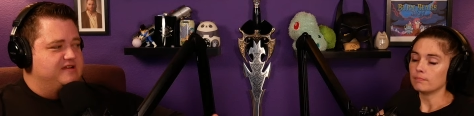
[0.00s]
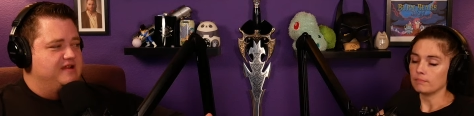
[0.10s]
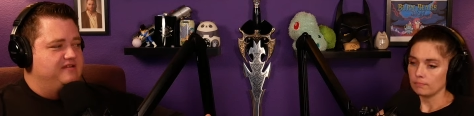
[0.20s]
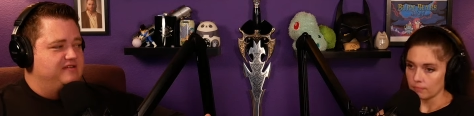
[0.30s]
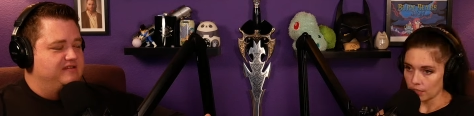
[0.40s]

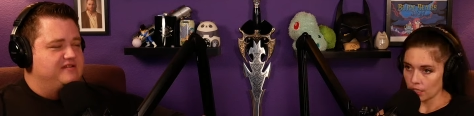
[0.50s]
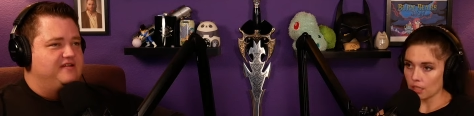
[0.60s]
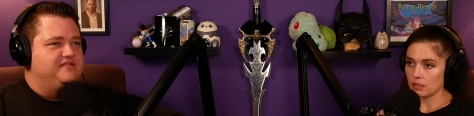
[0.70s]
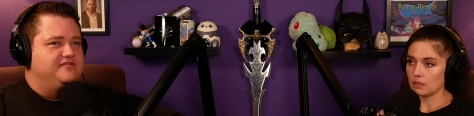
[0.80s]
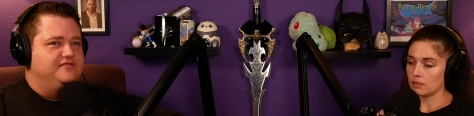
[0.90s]
Speaker 1: nice. It's nice
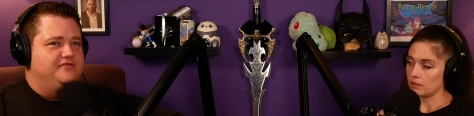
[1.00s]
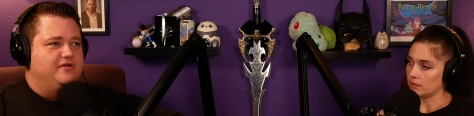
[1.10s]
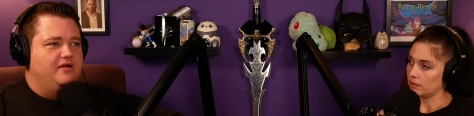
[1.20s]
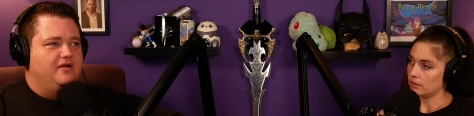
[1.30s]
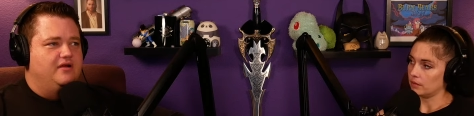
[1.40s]
Yes.
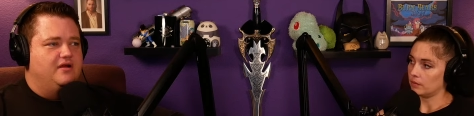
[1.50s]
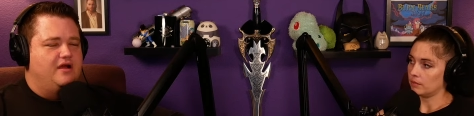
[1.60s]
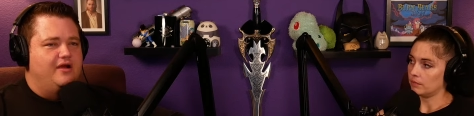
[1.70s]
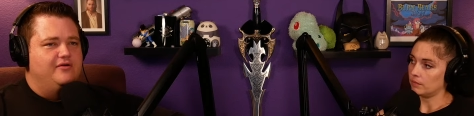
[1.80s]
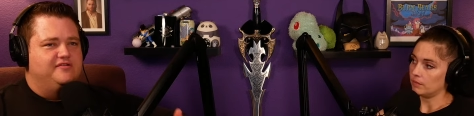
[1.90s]
to uh,
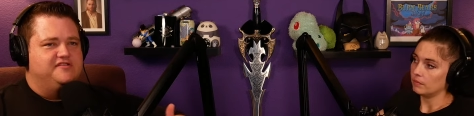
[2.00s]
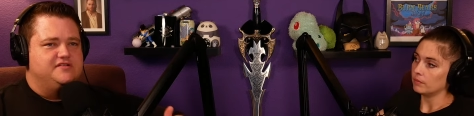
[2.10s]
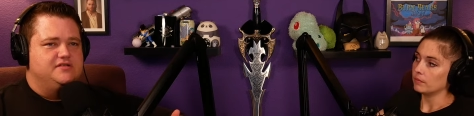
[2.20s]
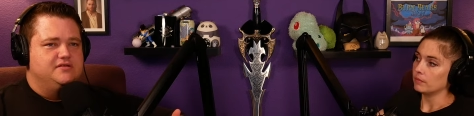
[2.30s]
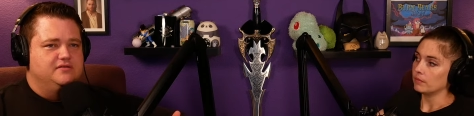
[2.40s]

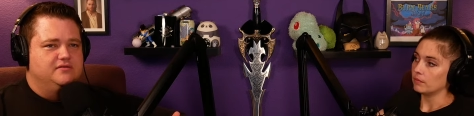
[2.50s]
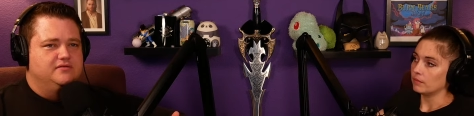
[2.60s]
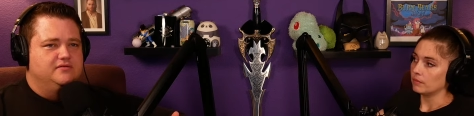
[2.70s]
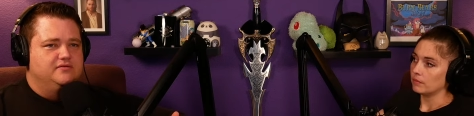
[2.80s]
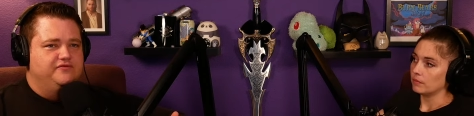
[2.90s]
host
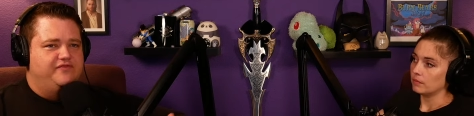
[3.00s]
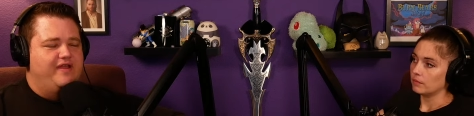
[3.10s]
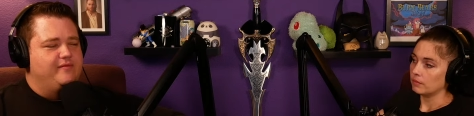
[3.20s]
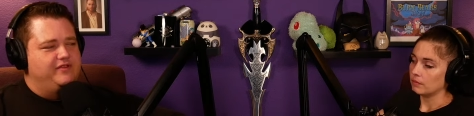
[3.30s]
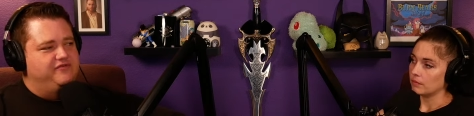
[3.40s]

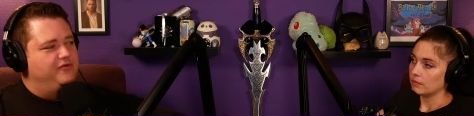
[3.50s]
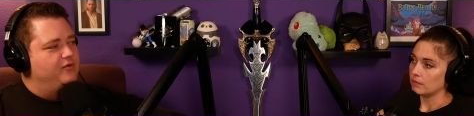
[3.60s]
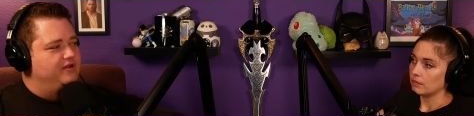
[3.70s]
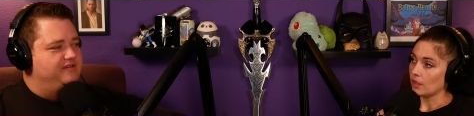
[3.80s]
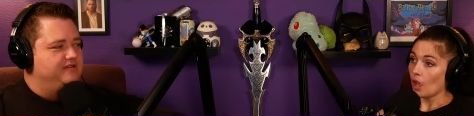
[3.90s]
family for
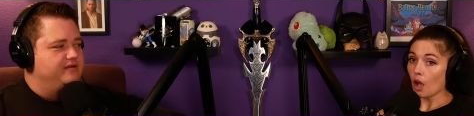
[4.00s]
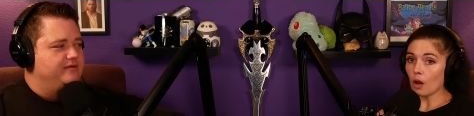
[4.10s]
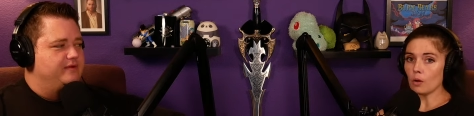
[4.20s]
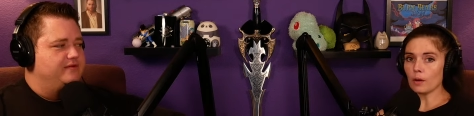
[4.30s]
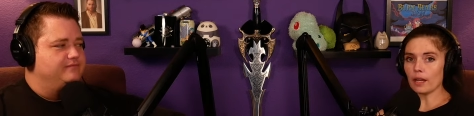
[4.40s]
once. You know oh,
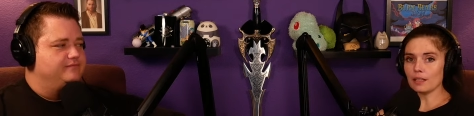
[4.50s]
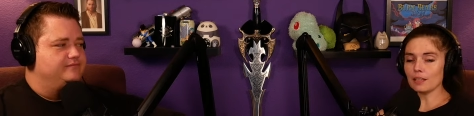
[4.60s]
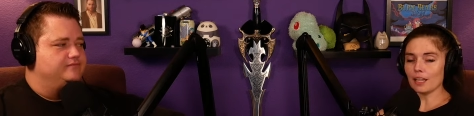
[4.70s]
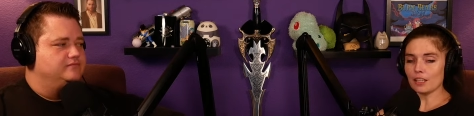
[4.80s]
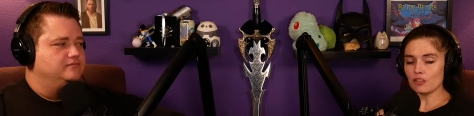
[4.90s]
I mean?
Speaker 2: and
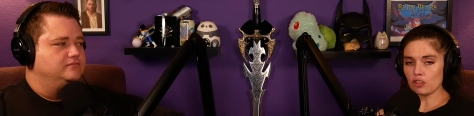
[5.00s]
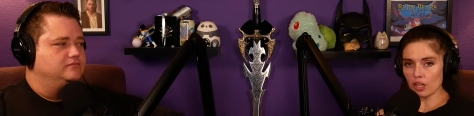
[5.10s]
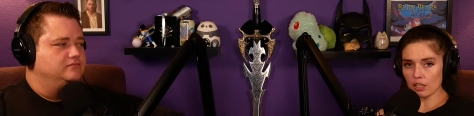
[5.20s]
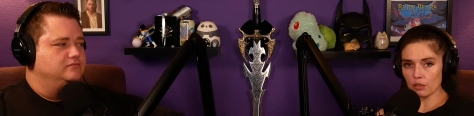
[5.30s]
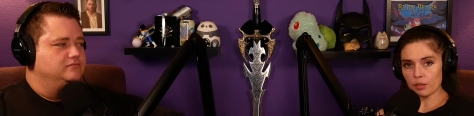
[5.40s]
like
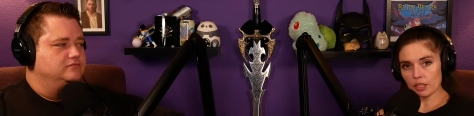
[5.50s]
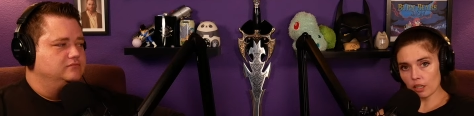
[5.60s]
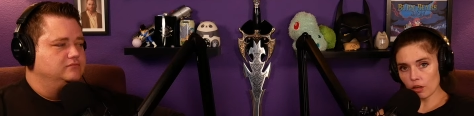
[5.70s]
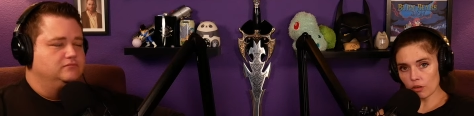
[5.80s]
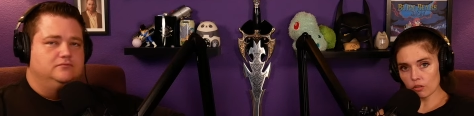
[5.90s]
genuinely
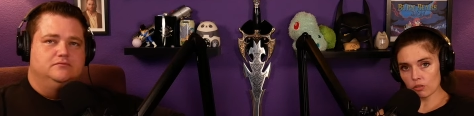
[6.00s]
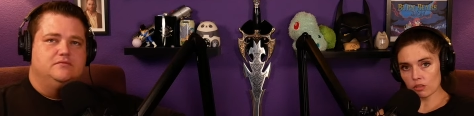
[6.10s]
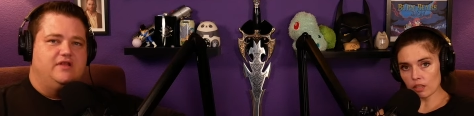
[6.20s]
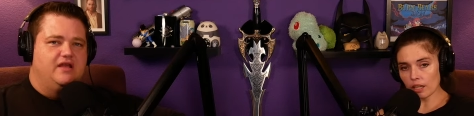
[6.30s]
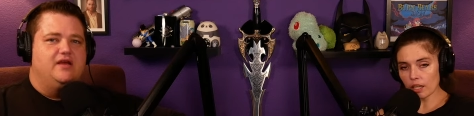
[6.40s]

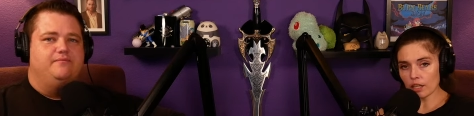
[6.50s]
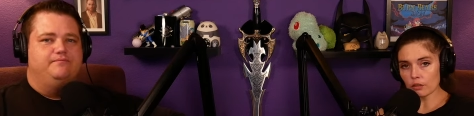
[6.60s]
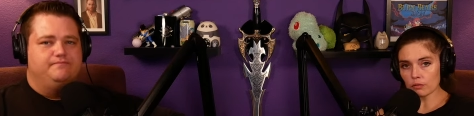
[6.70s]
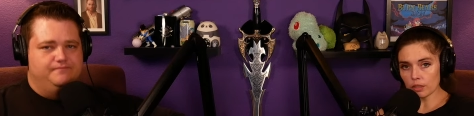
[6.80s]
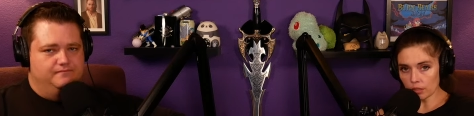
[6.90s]
host, like yeah. in a
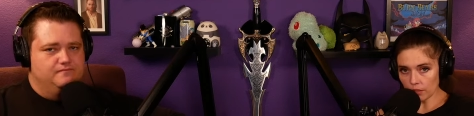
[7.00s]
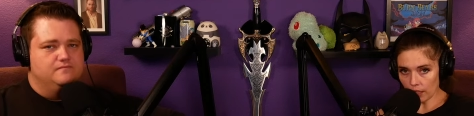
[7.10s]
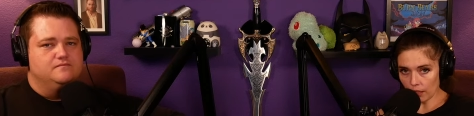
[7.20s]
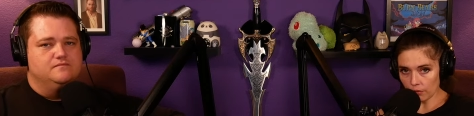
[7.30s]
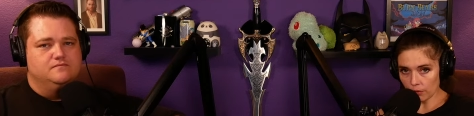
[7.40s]
real
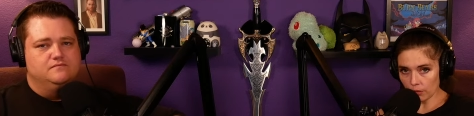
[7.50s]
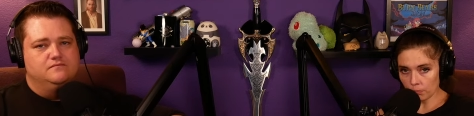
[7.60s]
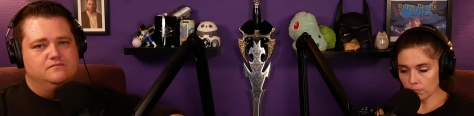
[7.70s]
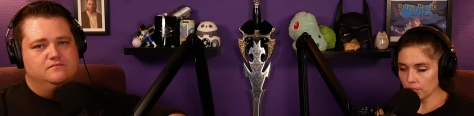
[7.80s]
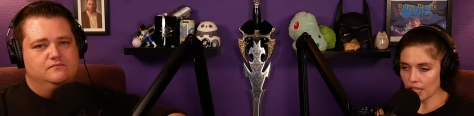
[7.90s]

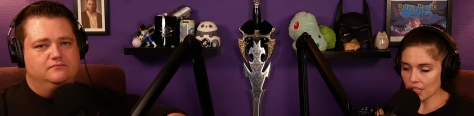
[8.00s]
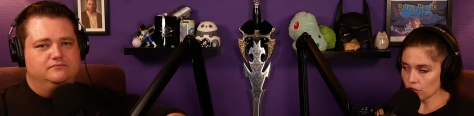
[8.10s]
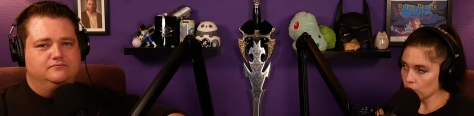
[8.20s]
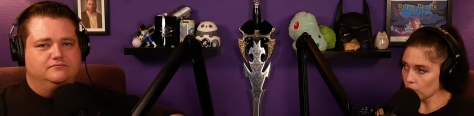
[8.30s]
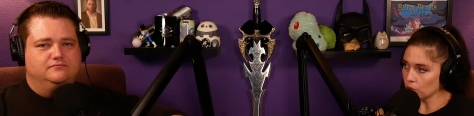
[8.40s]

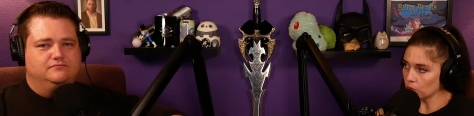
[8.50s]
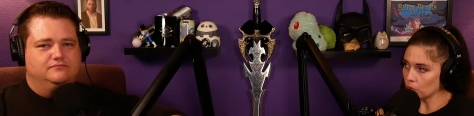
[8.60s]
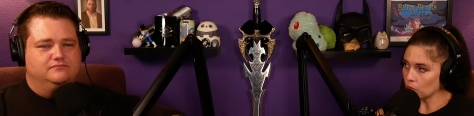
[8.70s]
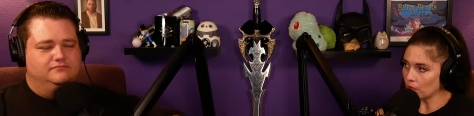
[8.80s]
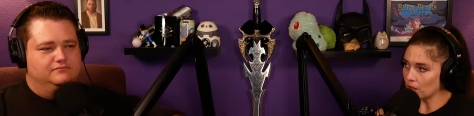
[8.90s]
guest
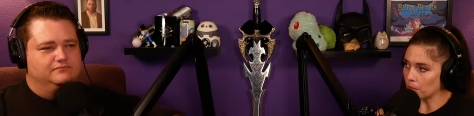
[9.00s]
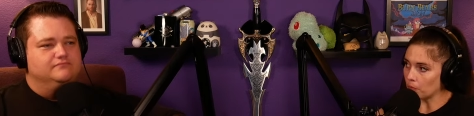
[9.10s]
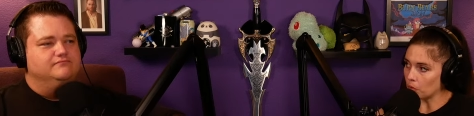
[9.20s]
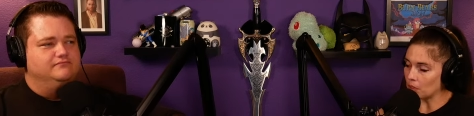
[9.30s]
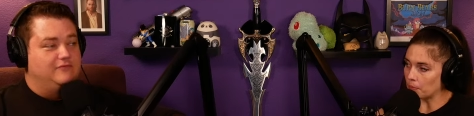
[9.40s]
room with a mm
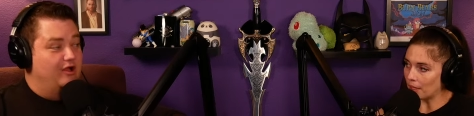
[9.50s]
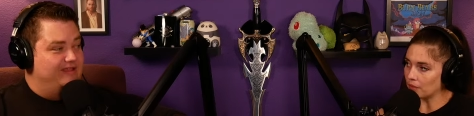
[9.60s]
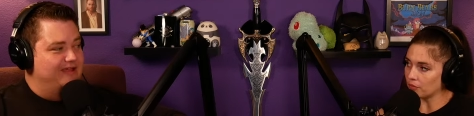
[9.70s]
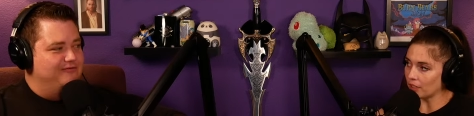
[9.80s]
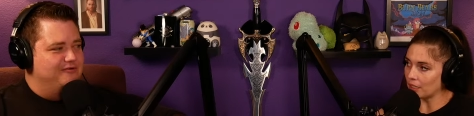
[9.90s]
-hmm. with a bed
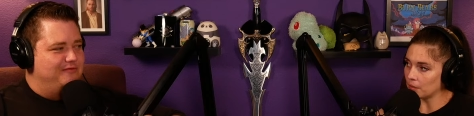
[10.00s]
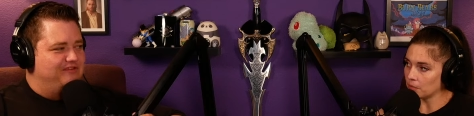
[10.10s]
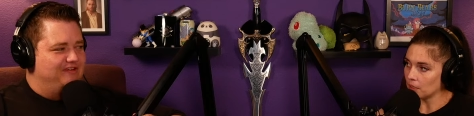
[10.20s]
a frame. Room,